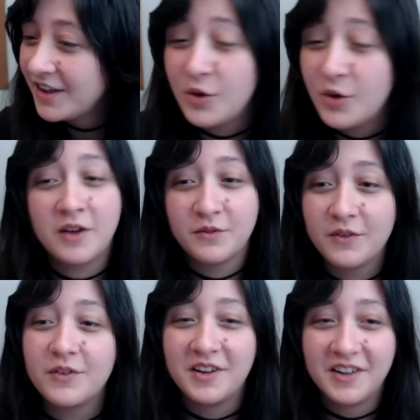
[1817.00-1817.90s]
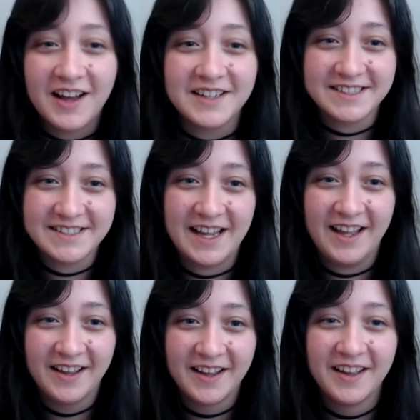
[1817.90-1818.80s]
You have a lot to
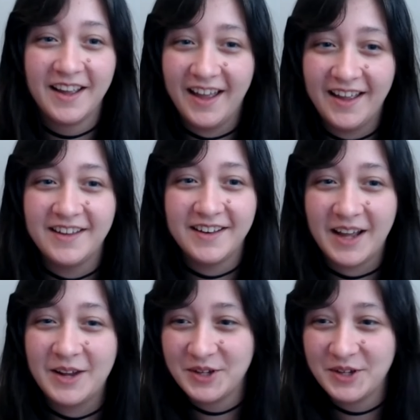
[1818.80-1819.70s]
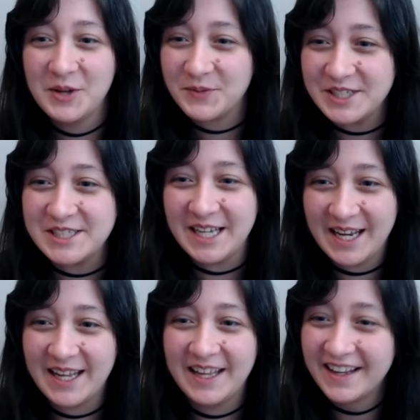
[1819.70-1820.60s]
say, and I really
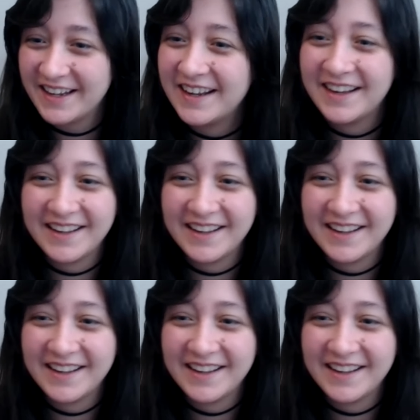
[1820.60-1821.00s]
appreciate it.